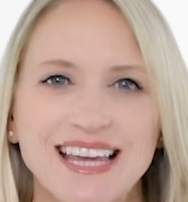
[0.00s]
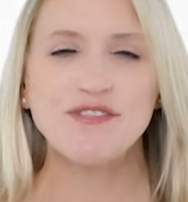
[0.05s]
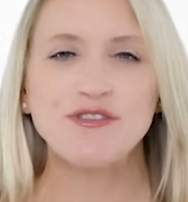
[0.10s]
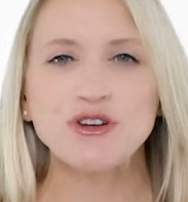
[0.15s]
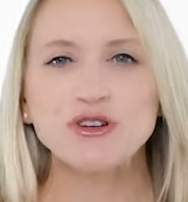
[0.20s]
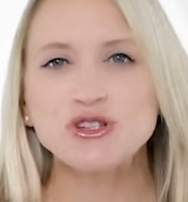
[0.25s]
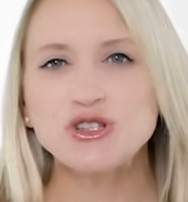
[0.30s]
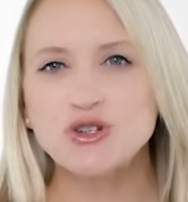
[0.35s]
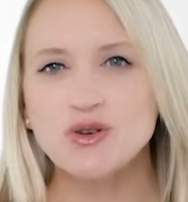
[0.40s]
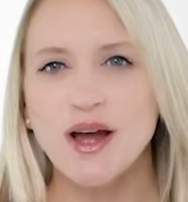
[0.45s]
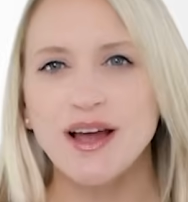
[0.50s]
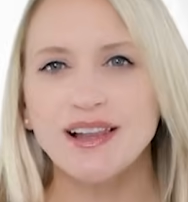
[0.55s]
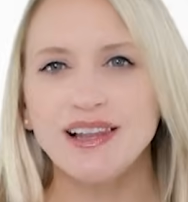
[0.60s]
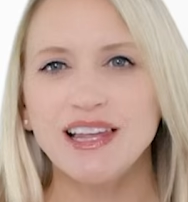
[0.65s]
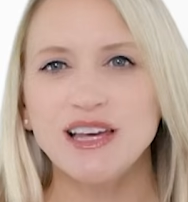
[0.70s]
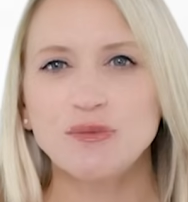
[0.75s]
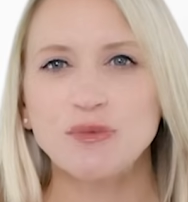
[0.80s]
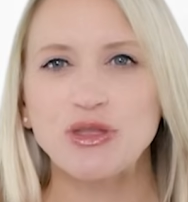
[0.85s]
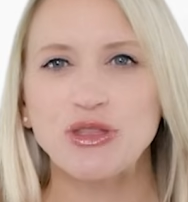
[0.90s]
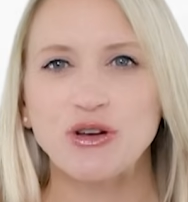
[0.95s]
If you're
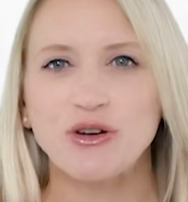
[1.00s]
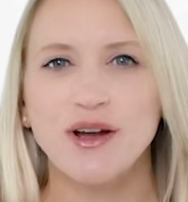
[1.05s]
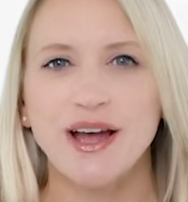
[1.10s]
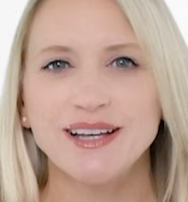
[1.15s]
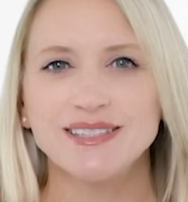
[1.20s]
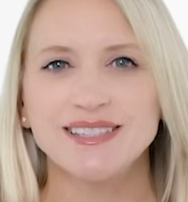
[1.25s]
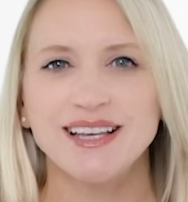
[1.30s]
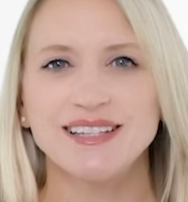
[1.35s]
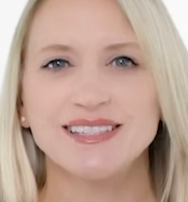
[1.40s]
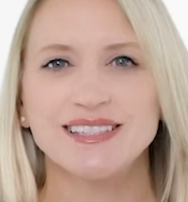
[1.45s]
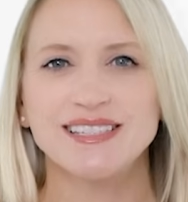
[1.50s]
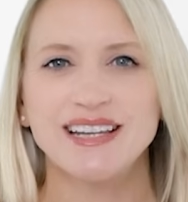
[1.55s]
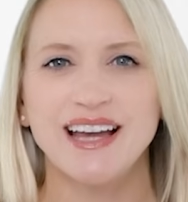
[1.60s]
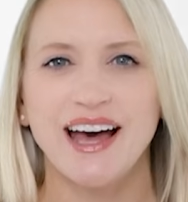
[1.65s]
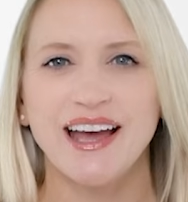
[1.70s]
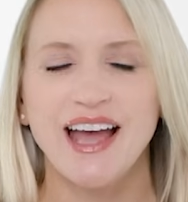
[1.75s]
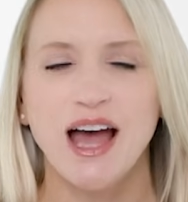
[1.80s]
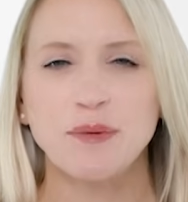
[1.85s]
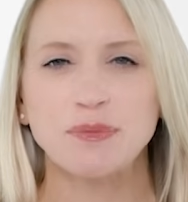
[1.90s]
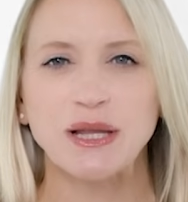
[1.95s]
struggling with your
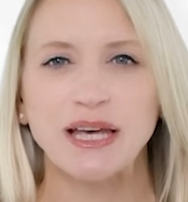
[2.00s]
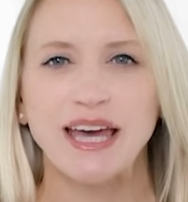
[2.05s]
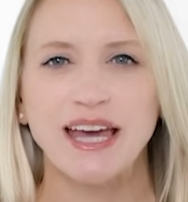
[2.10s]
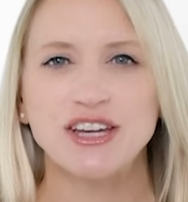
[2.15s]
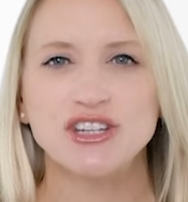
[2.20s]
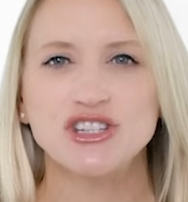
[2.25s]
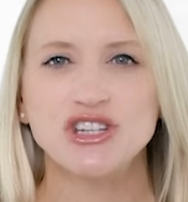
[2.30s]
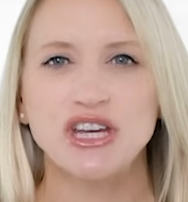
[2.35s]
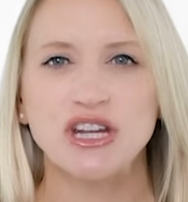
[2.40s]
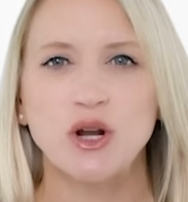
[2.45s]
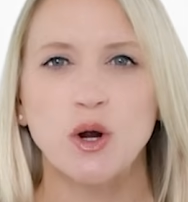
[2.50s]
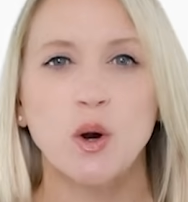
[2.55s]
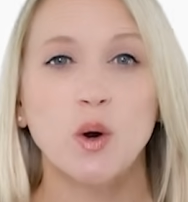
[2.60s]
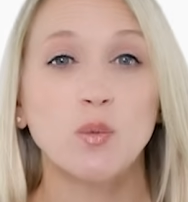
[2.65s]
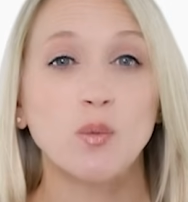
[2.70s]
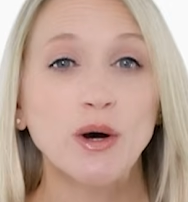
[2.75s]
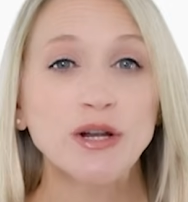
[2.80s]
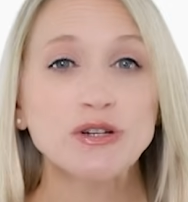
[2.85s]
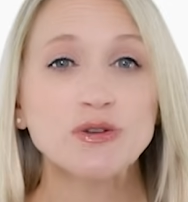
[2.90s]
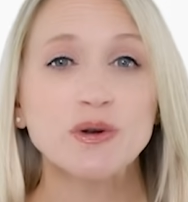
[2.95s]
SSDI application or
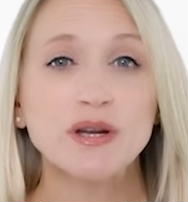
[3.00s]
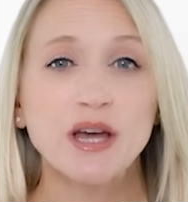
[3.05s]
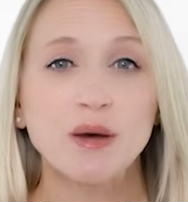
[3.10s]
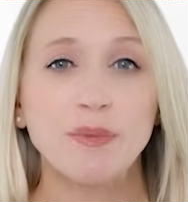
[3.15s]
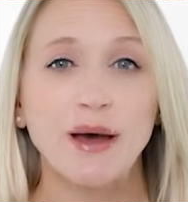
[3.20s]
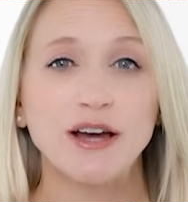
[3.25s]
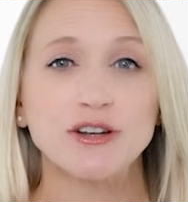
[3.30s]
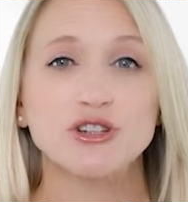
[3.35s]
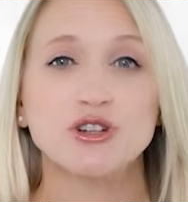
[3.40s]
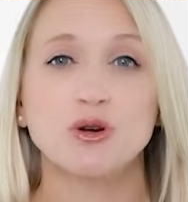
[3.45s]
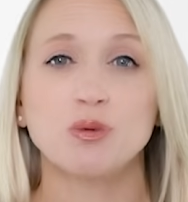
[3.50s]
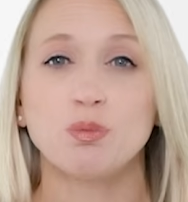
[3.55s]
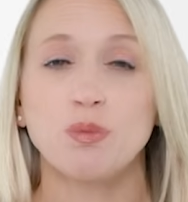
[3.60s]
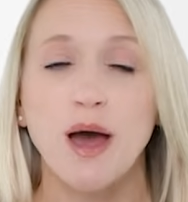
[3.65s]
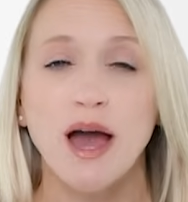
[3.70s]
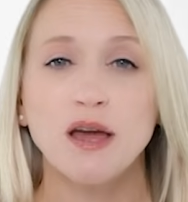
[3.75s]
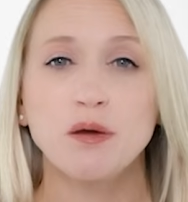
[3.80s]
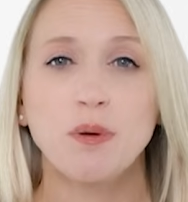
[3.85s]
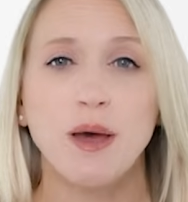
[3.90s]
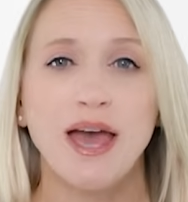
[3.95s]
wondering about your
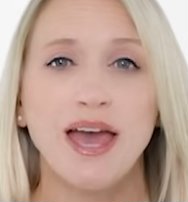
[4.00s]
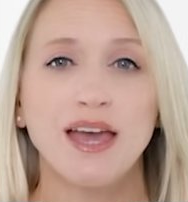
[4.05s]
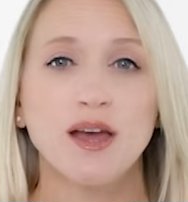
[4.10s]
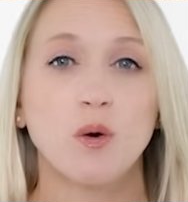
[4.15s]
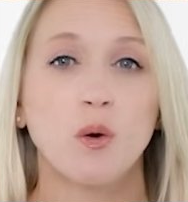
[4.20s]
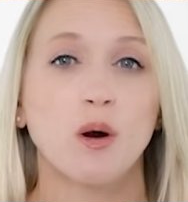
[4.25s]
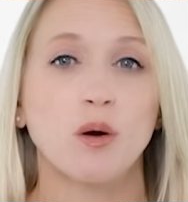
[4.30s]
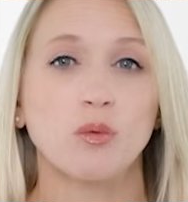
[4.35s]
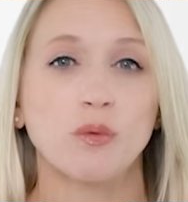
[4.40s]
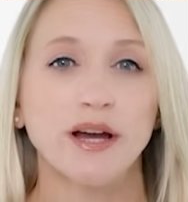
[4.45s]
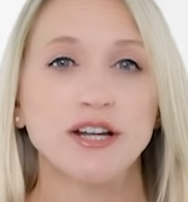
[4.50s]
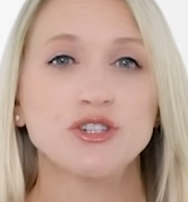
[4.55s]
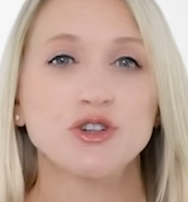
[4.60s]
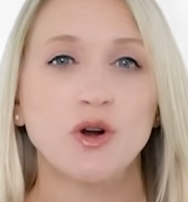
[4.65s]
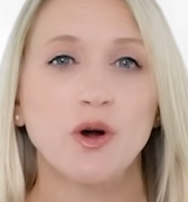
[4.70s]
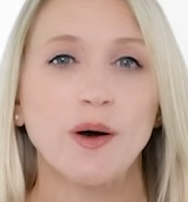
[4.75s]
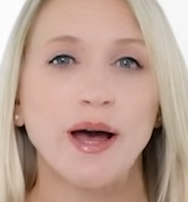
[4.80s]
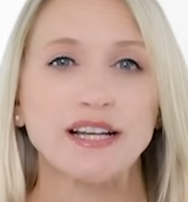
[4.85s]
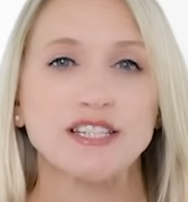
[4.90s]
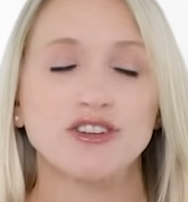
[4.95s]
back pay or
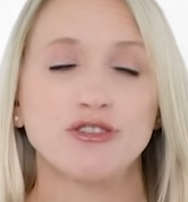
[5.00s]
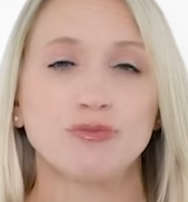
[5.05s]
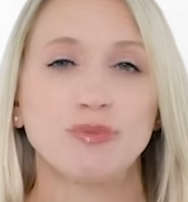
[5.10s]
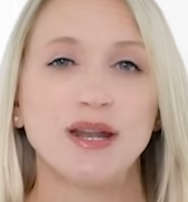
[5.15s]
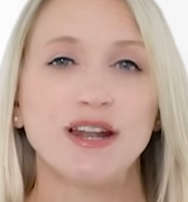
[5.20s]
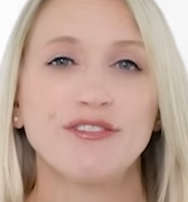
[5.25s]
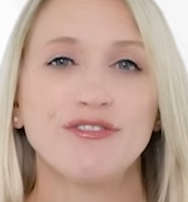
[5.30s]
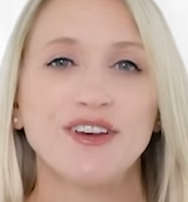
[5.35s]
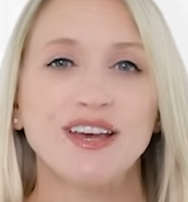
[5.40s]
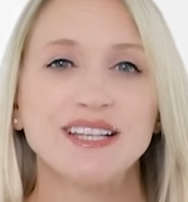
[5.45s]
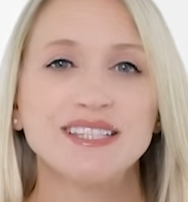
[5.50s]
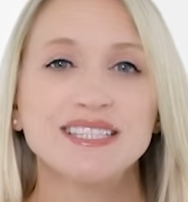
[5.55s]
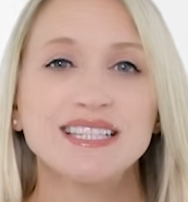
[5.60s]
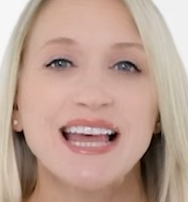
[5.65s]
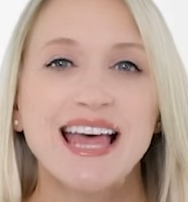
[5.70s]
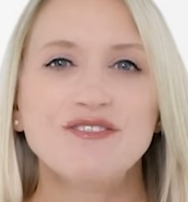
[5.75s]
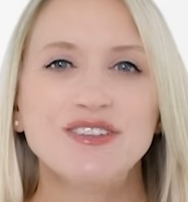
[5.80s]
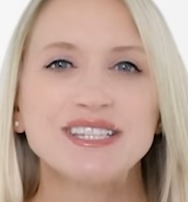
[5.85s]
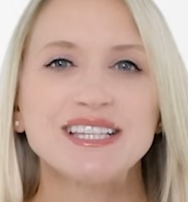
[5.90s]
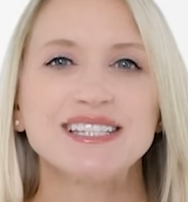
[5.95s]
retroactive benefits,
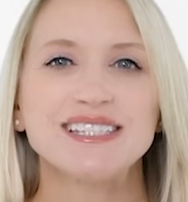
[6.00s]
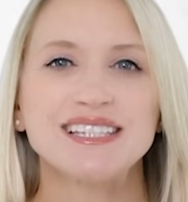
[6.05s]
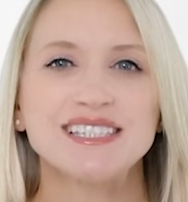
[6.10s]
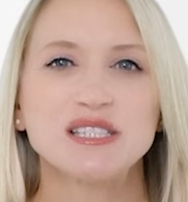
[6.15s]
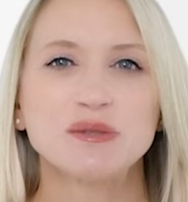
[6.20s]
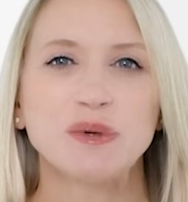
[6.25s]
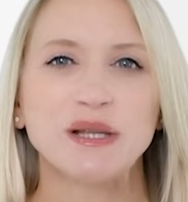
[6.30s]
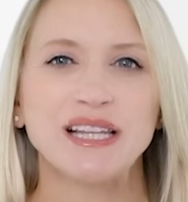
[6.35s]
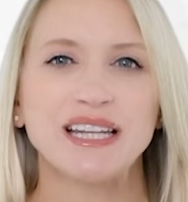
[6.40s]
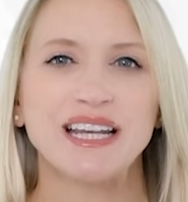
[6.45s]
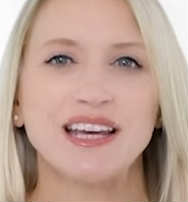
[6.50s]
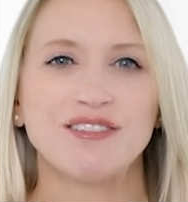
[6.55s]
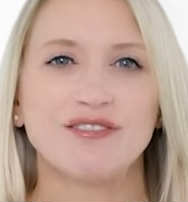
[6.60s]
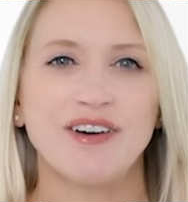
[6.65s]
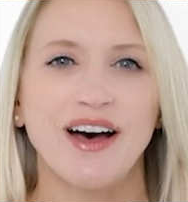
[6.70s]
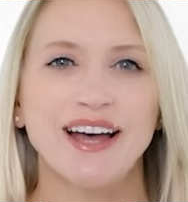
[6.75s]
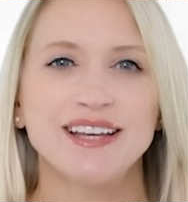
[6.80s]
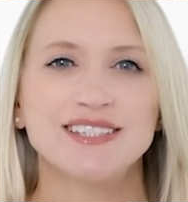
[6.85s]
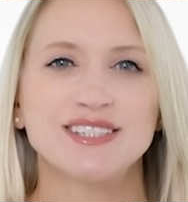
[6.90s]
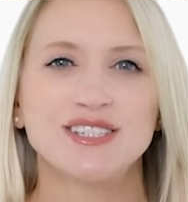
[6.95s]
visit
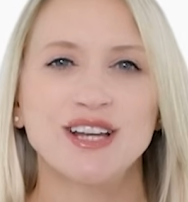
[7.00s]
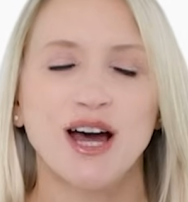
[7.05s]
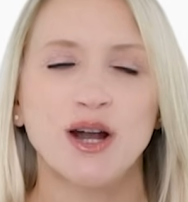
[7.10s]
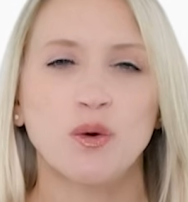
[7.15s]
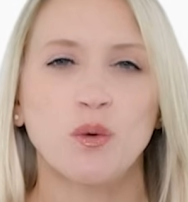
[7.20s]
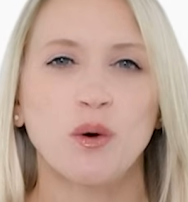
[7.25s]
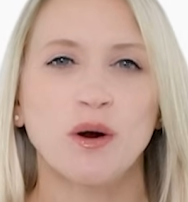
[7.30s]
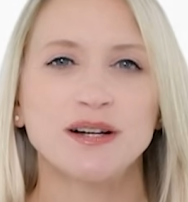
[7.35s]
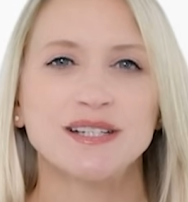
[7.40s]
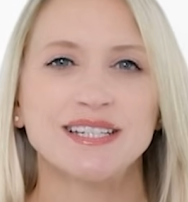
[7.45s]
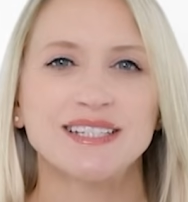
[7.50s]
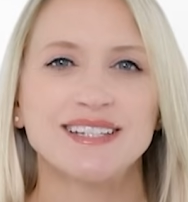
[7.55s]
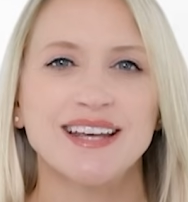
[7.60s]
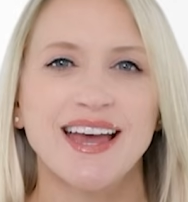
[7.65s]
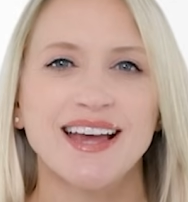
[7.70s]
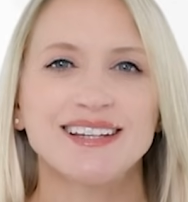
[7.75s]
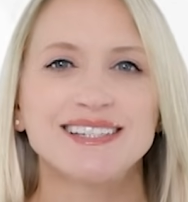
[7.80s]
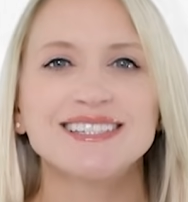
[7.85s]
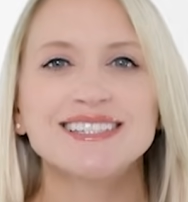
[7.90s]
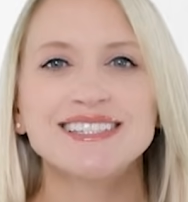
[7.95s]
disabilityadvice.org
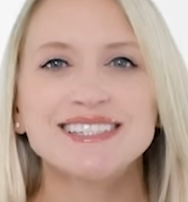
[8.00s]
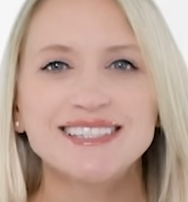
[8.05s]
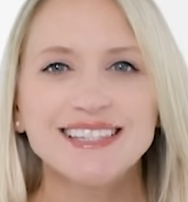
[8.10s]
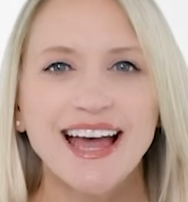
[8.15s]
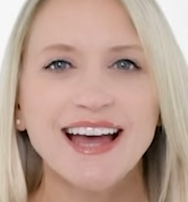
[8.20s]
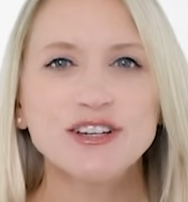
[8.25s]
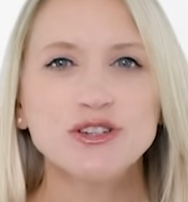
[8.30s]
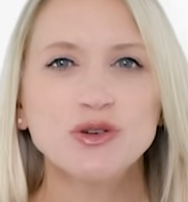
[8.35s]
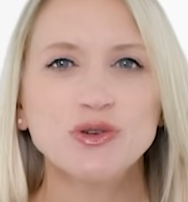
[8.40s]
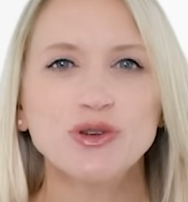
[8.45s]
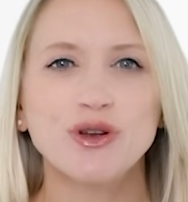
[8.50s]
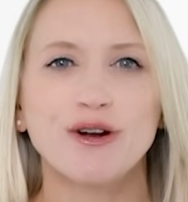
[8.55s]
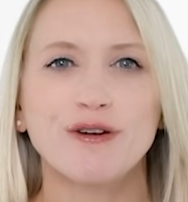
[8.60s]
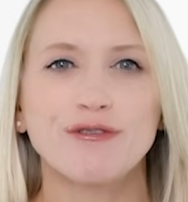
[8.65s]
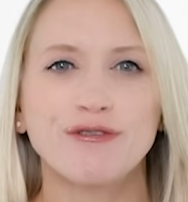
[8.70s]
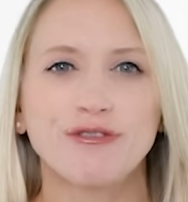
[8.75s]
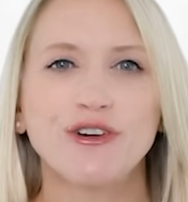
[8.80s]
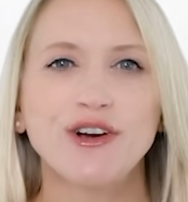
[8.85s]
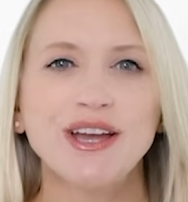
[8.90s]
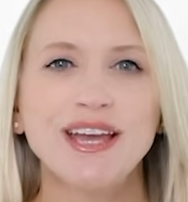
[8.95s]
today to schedule your
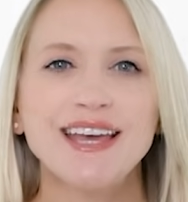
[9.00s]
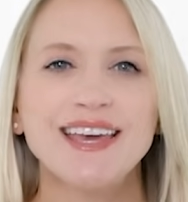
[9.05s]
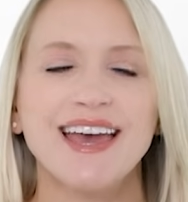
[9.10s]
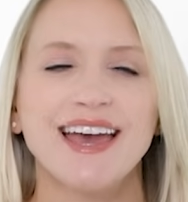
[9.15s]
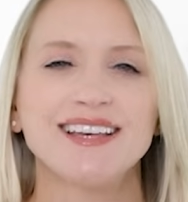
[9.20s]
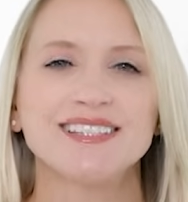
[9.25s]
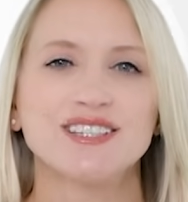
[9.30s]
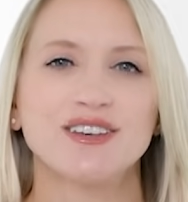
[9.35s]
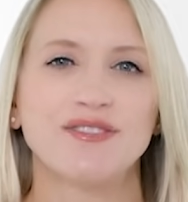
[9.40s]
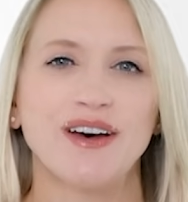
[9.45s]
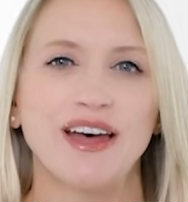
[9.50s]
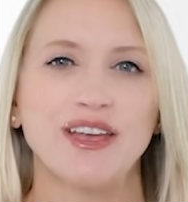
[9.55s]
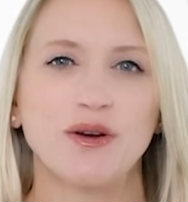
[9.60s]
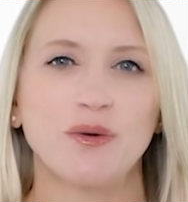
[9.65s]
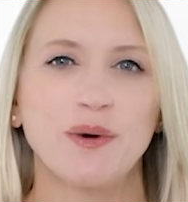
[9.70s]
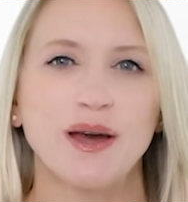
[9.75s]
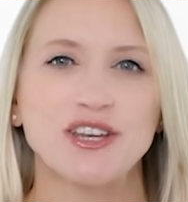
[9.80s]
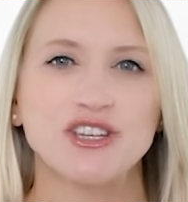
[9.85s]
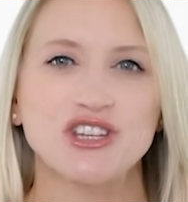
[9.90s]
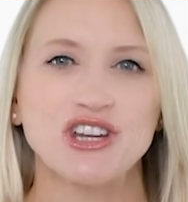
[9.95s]
free case
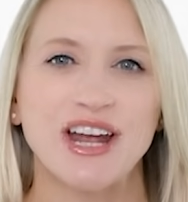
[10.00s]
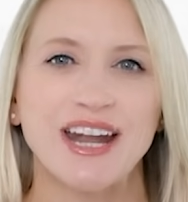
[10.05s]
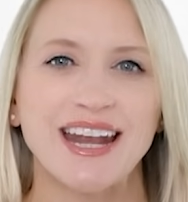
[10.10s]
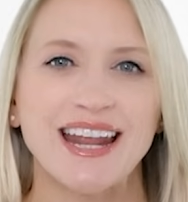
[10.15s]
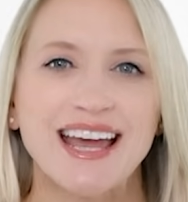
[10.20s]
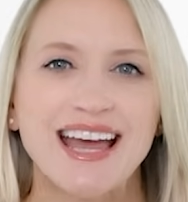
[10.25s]
evaluation.